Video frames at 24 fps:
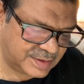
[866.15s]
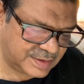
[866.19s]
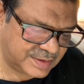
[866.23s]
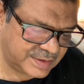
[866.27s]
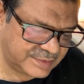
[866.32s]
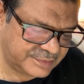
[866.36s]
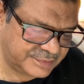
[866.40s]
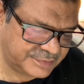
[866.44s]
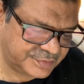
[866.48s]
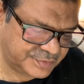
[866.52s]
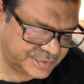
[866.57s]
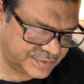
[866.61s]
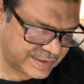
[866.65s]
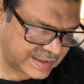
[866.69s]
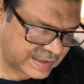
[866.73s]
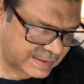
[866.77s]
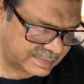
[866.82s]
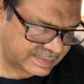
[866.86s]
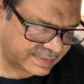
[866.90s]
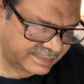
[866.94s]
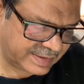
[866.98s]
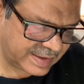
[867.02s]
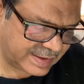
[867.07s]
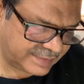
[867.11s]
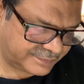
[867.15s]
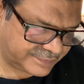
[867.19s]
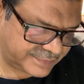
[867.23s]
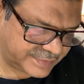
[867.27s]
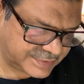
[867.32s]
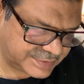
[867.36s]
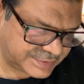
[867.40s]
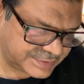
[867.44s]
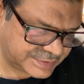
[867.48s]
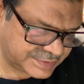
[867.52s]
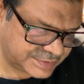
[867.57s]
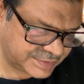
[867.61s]
gives you an above
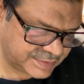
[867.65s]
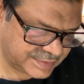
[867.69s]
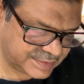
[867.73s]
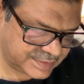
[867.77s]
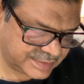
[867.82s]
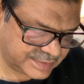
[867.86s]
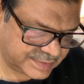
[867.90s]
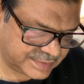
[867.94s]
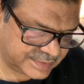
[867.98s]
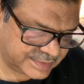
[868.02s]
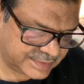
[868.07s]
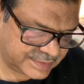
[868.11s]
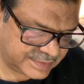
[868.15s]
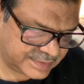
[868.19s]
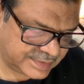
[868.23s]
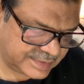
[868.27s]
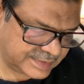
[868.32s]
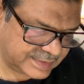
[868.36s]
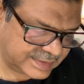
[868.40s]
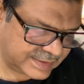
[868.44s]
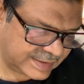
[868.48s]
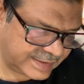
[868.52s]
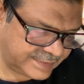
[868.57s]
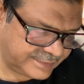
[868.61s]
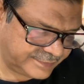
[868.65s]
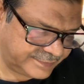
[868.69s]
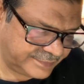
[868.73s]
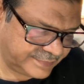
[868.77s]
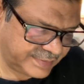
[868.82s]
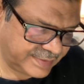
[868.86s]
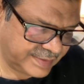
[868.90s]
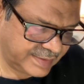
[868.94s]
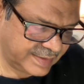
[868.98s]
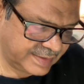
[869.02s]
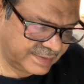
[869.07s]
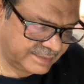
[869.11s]
average life.
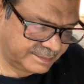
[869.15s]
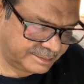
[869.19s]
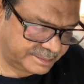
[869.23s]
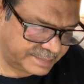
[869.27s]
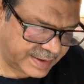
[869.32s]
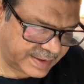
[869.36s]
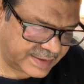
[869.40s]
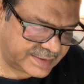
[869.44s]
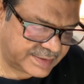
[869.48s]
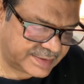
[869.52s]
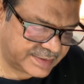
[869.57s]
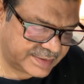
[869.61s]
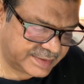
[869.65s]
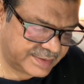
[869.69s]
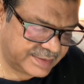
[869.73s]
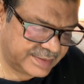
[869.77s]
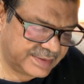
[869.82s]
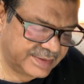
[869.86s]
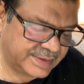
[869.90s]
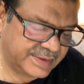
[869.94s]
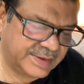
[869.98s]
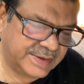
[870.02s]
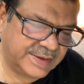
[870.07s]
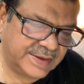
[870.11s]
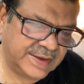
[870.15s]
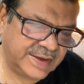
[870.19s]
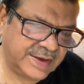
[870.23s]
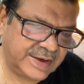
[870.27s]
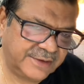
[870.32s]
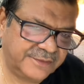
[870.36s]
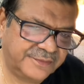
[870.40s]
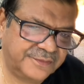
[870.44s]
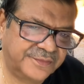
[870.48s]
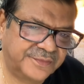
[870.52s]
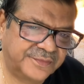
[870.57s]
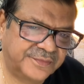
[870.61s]
But
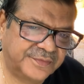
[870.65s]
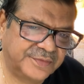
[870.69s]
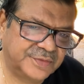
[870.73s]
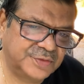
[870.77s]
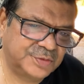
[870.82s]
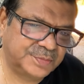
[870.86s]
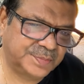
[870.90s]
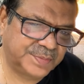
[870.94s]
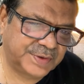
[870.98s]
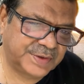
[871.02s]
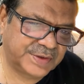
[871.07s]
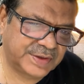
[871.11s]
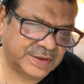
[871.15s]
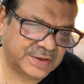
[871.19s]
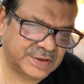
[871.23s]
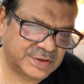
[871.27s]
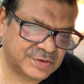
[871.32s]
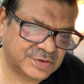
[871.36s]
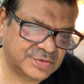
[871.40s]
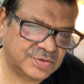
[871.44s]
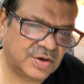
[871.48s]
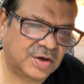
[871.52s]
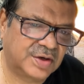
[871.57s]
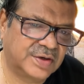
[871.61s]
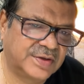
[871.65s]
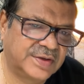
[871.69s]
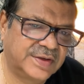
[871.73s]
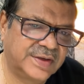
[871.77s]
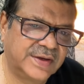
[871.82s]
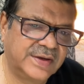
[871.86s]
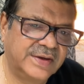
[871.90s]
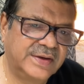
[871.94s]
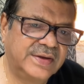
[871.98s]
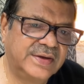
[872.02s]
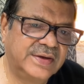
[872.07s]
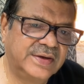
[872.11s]
if Jupiter is not
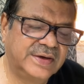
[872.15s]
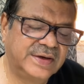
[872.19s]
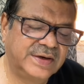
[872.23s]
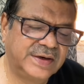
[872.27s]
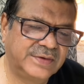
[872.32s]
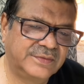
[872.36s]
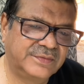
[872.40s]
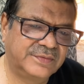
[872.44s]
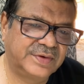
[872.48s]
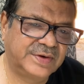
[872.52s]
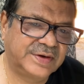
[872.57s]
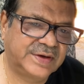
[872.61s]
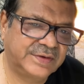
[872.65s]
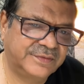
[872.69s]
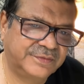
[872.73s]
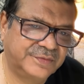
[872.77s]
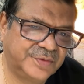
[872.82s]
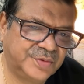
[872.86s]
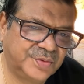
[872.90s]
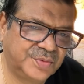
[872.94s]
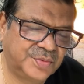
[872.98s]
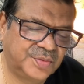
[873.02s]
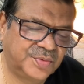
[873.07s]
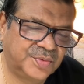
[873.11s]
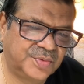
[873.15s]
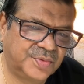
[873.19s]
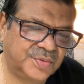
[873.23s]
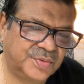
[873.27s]
there, it will give you